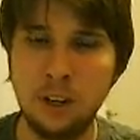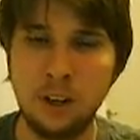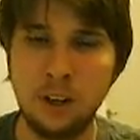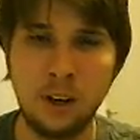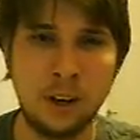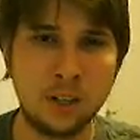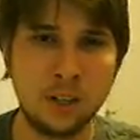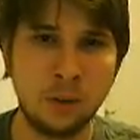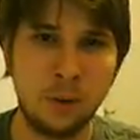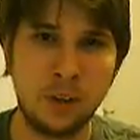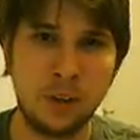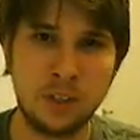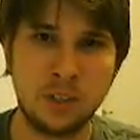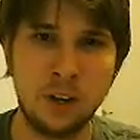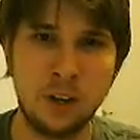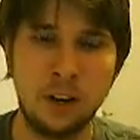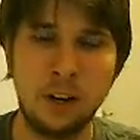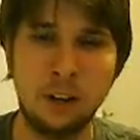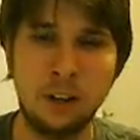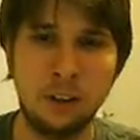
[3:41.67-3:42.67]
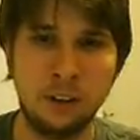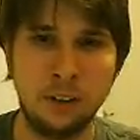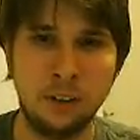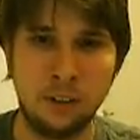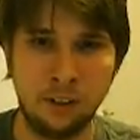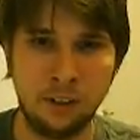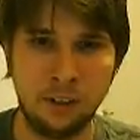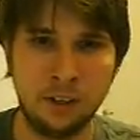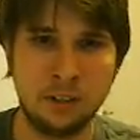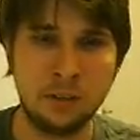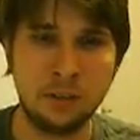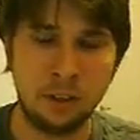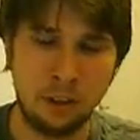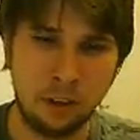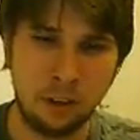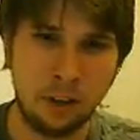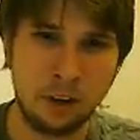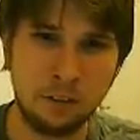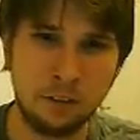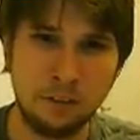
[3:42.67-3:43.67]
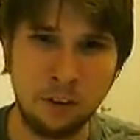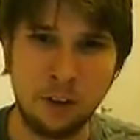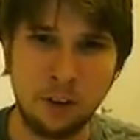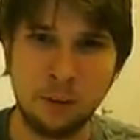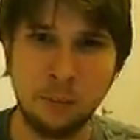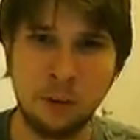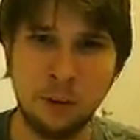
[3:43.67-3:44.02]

It has great style, and it's a lot of fun,